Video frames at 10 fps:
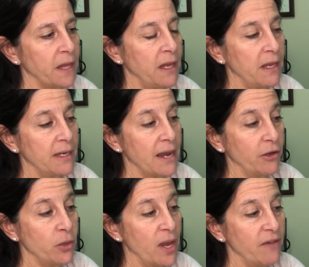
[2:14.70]
Now
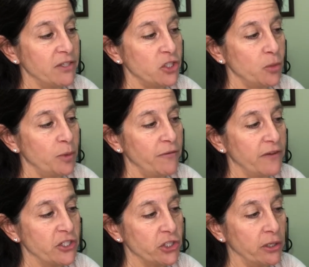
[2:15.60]
you have
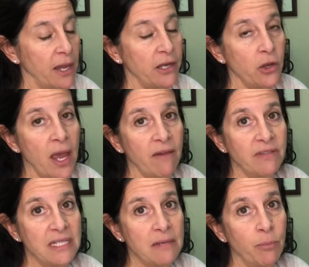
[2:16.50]
superficial and you have
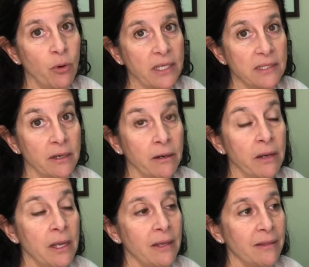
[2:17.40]
deep points there.
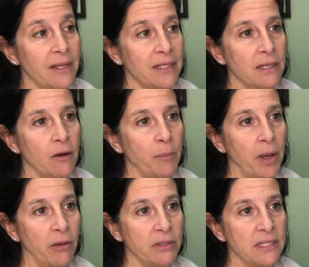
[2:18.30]
These are
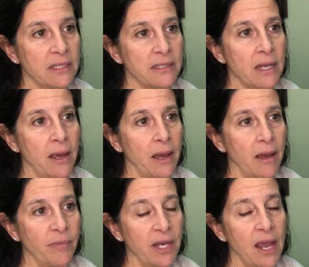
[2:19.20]
pulses
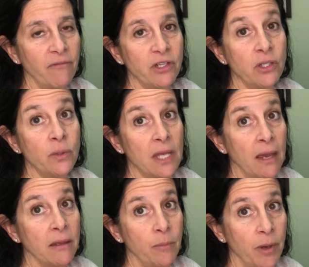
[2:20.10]
that have to do with the
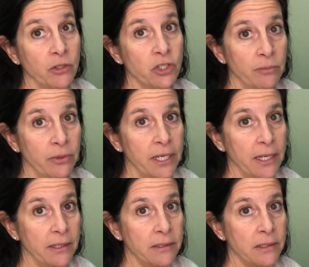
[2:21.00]
acupuncture
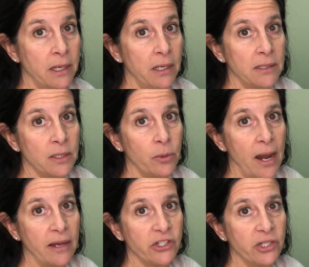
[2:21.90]
meridians. So we're
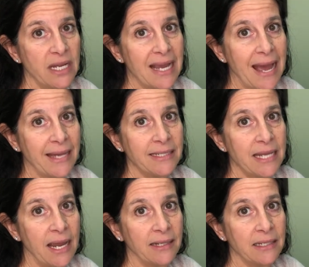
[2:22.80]
actually
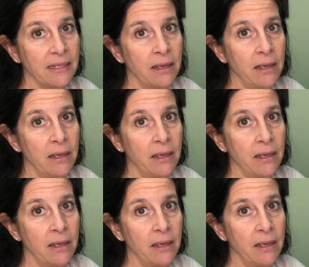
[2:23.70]
contacting